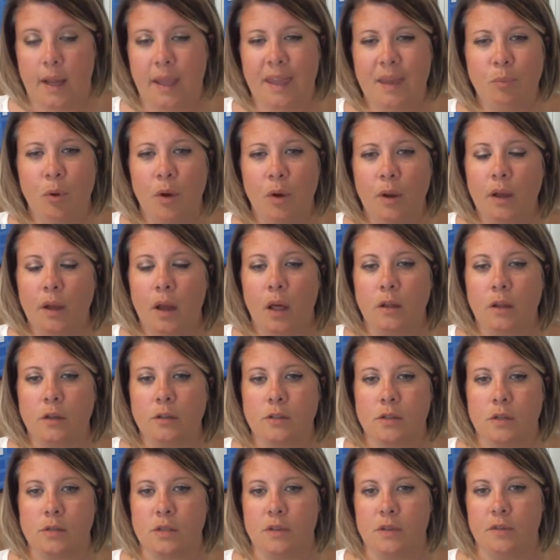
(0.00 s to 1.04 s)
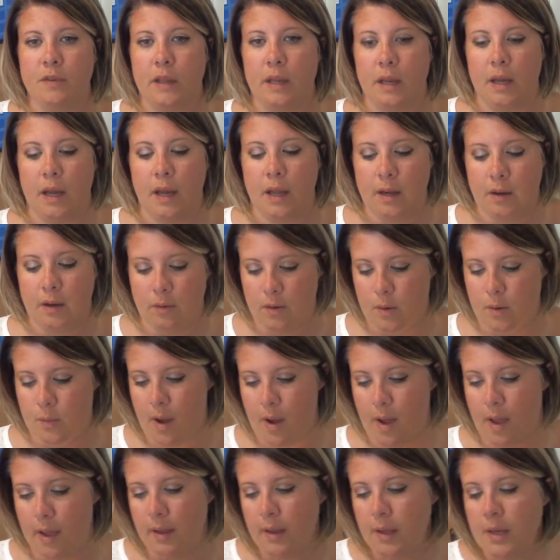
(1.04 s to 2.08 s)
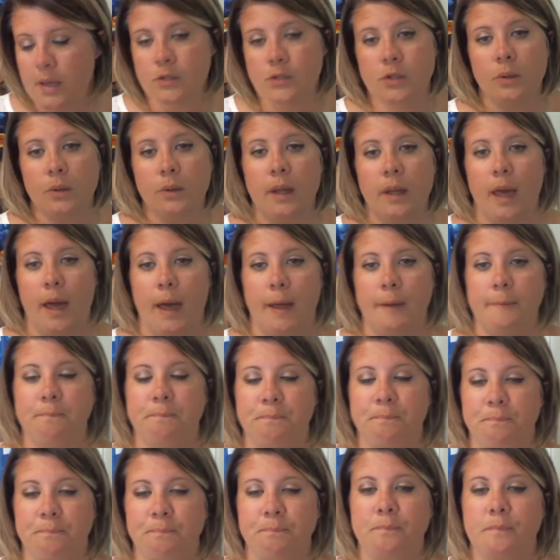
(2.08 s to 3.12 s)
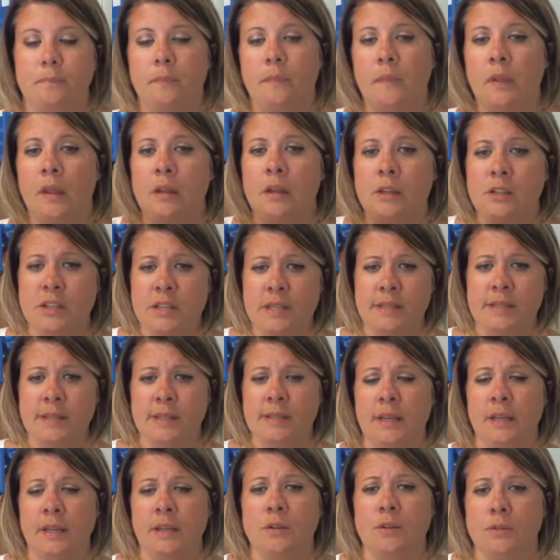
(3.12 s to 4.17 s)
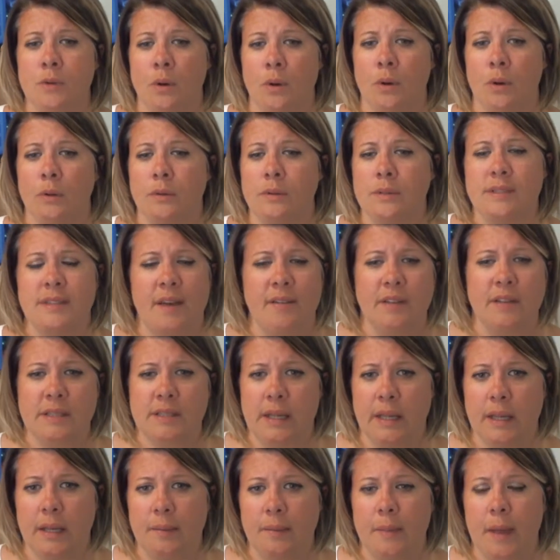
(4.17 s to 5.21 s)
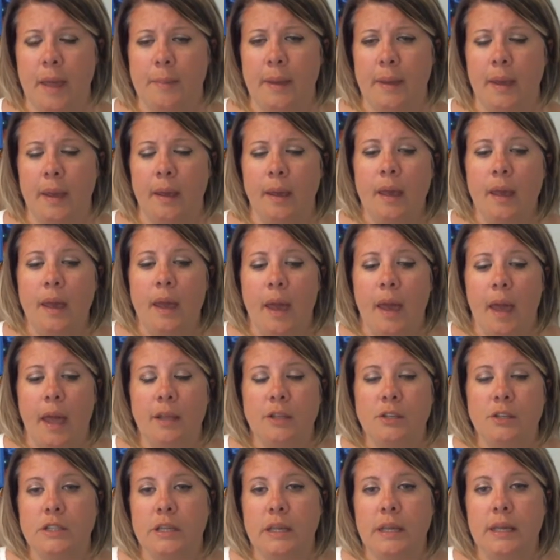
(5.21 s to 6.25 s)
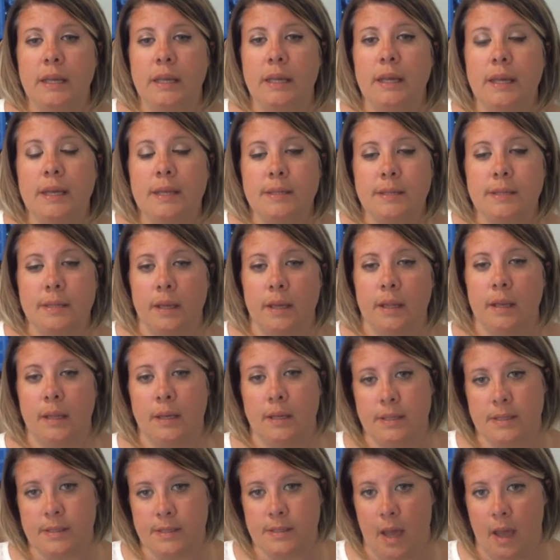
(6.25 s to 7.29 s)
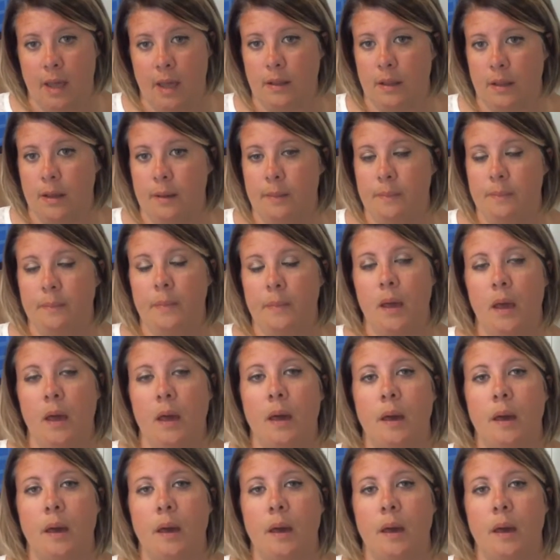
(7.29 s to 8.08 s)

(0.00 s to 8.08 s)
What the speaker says: I keep wanting to call her Josephina. I don't know why. Juliet. She's 16 years old, 17 maybe, and she is in an asylum.